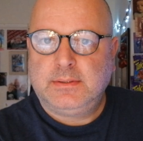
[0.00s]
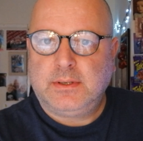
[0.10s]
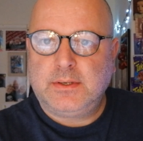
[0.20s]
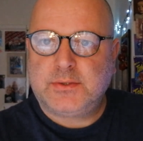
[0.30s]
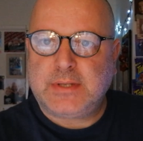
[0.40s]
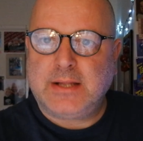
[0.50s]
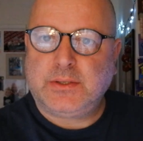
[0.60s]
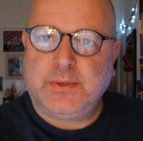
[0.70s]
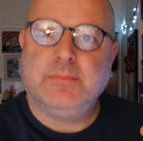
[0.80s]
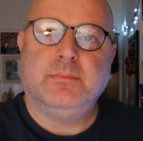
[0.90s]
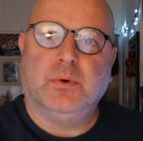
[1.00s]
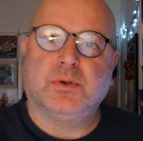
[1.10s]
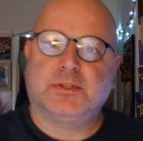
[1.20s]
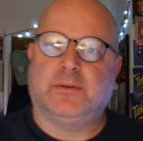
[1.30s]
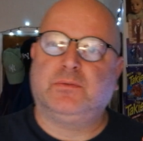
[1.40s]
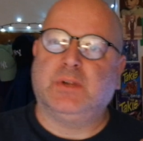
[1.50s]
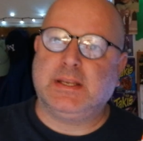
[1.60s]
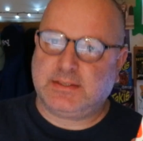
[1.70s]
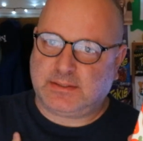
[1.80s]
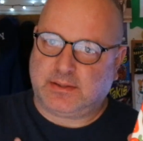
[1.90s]
I'm going to start doing more soft
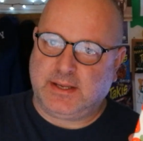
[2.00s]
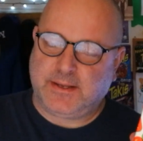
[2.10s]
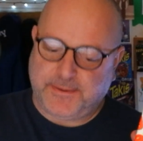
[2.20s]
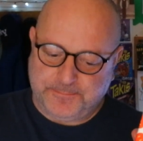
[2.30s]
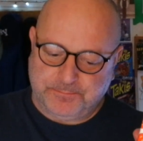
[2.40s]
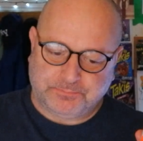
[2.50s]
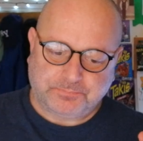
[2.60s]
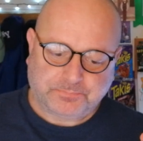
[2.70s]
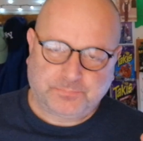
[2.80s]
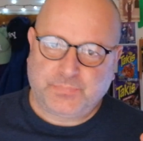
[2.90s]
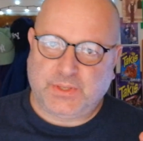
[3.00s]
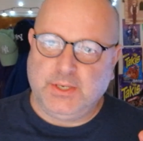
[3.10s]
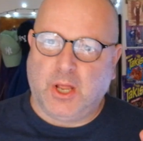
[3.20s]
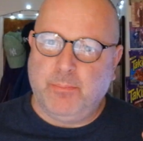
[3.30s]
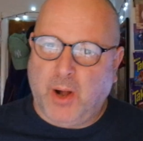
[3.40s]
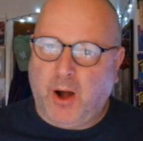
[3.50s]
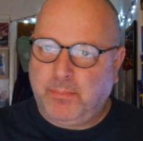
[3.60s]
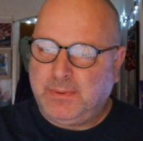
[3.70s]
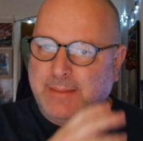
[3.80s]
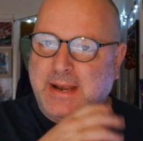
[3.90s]
drinks, I think. You know,
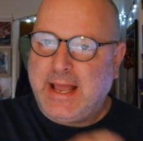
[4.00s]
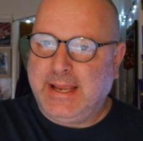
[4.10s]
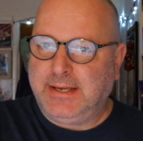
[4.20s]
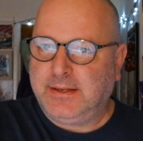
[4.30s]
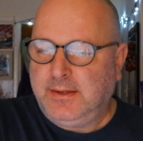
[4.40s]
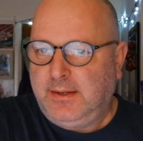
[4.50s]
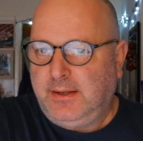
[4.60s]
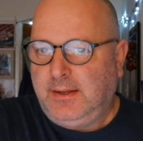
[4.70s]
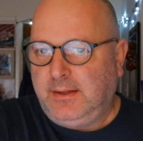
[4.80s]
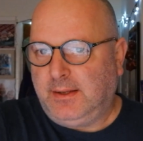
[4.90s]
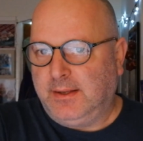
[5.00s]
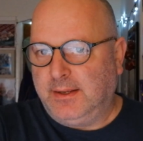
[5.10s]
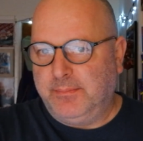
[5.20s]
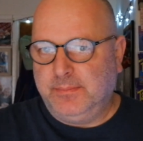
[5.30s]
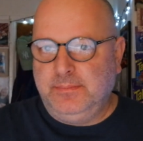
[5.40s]
pop, lemonade, um,